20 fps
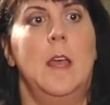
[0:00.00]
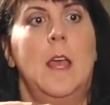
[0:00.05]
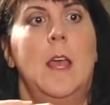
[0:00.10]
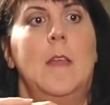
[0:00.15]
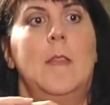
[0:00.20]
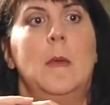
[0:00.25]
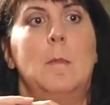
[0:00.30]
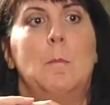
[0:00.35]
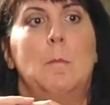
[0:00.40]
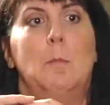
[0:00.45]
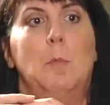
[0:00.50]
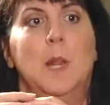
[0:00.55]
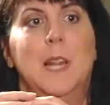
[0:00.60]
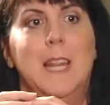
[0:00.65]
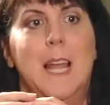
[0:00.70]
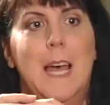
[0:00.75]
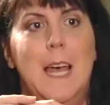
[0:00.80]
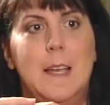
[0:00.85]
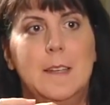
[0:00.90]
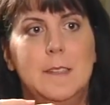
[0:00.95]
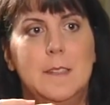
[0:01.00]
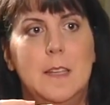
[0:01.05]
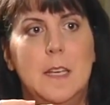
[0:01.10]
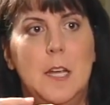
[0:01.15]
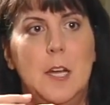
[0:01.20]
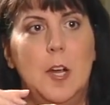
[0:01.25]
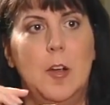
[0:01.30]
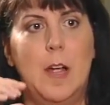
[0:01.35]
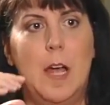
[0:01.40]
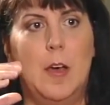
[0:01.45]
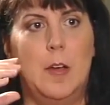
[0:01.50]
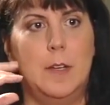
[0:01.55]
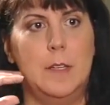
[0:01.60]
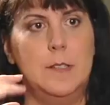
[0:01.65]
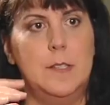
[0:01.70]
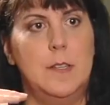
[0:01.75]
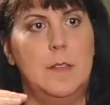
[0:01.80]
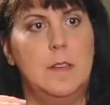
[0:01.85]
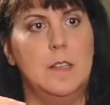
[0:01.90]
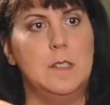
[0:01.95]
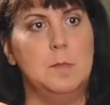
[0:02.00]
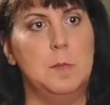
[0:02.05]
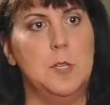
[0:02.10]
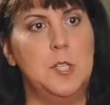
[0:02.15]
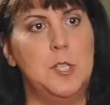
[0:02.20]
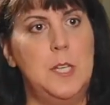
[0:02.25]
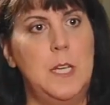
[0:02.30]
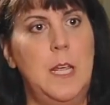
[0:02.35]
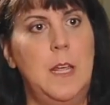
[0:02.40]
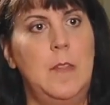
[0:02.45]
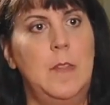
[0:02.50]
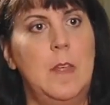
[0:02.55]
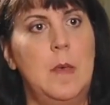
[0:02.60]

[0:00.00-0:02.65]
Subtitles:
and then blast the air out into this machine